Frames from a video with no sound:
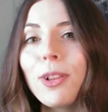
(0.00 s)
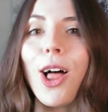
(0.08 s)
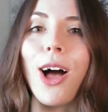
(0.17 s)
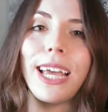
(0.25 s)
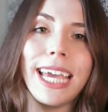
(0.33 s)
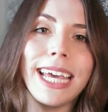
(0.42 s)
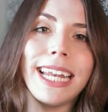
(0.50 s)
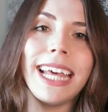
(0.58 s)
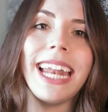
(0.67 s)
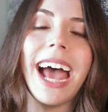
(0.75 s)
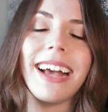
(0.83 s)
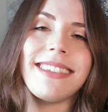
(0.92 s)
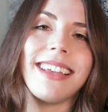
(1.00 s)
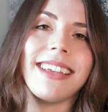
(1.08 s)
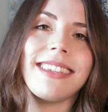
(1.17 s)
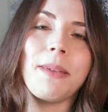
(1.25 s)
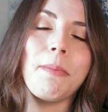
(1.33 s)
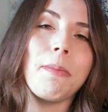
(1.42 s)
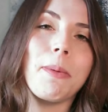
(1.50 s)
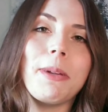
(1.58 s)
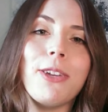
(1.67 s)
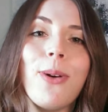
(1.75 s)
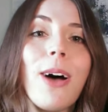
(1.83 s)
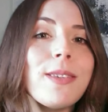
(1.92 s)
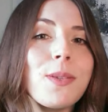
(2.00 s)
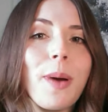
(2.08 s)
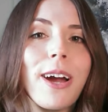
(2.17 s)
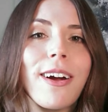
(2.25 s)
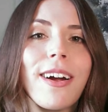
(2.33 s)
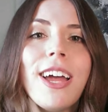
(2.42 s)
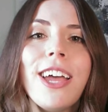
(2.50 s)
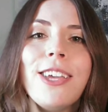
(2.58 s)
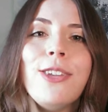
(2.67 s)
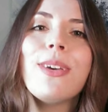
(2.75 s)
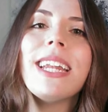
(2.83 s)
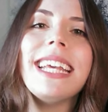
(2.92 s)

log in, and access the member menu elsewhere, you can